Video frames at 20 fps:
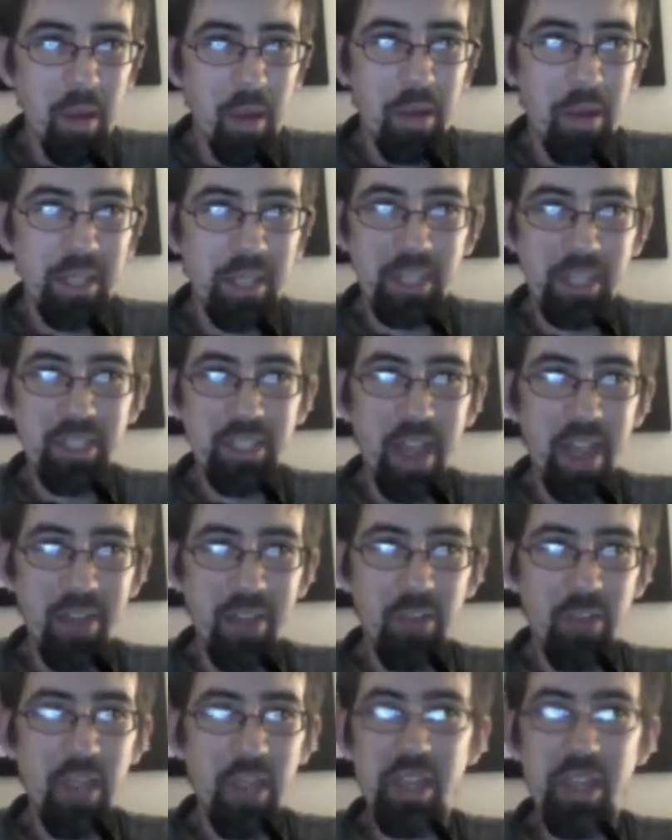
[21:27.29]
He doesn't
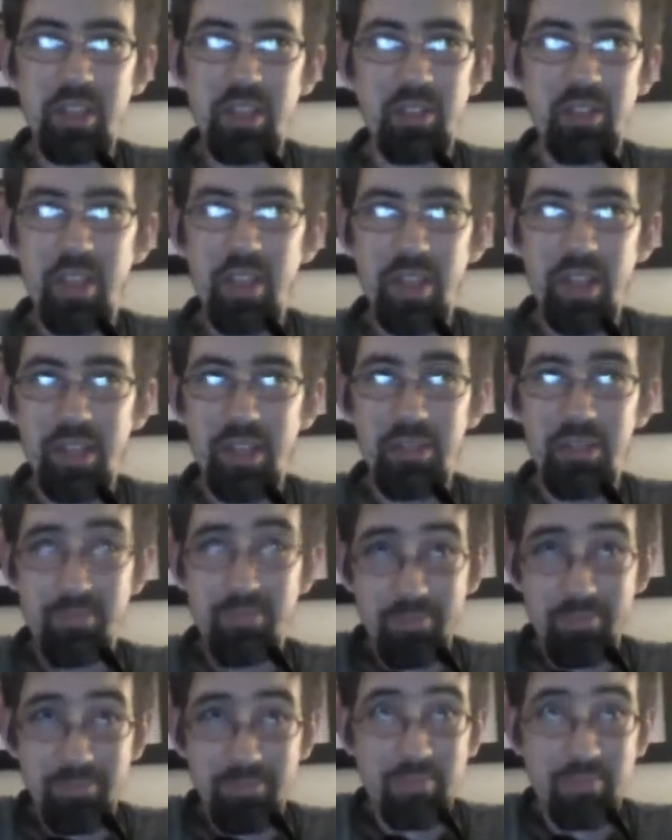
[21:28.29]
have to,
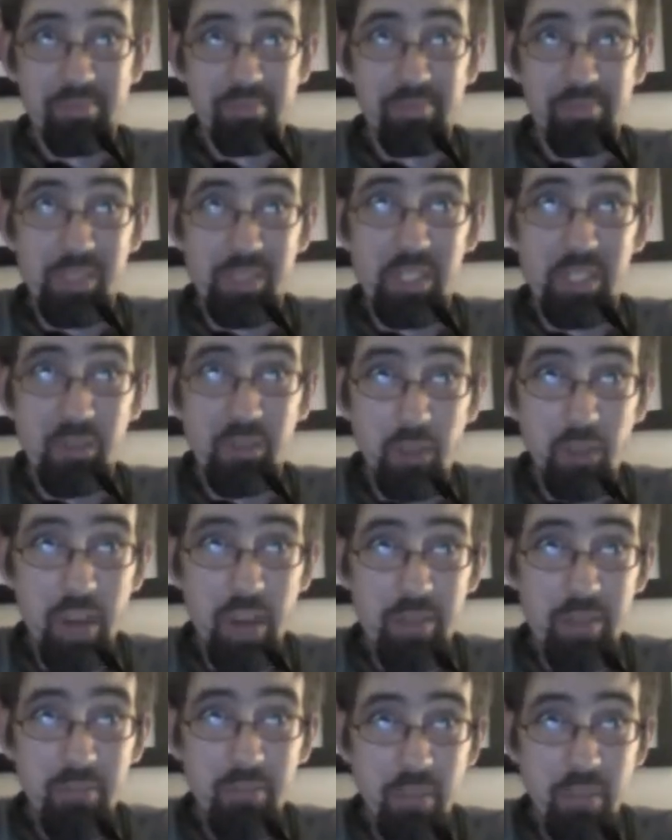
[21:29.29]
he's free.